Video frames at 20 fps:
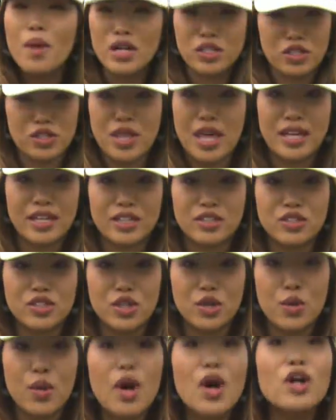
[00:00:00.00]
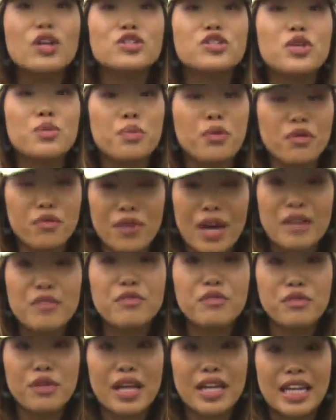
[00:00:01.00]
much they can do to prevent
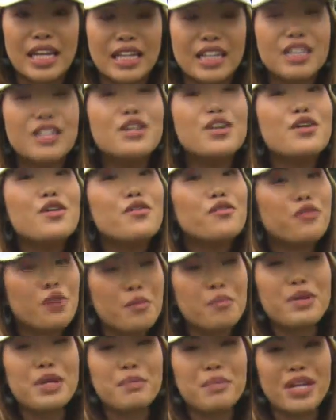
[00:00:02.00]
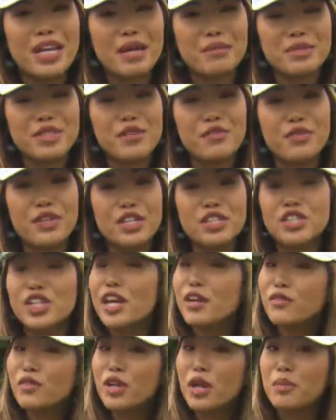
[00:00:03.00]
flooding. From Peabody, I'm Tiffany
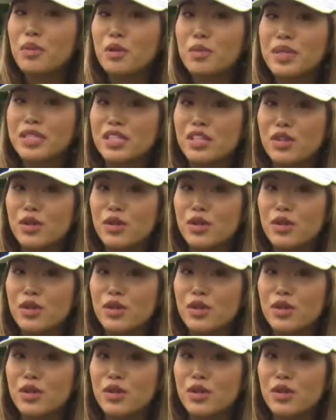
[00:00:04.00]
Chan for WBZ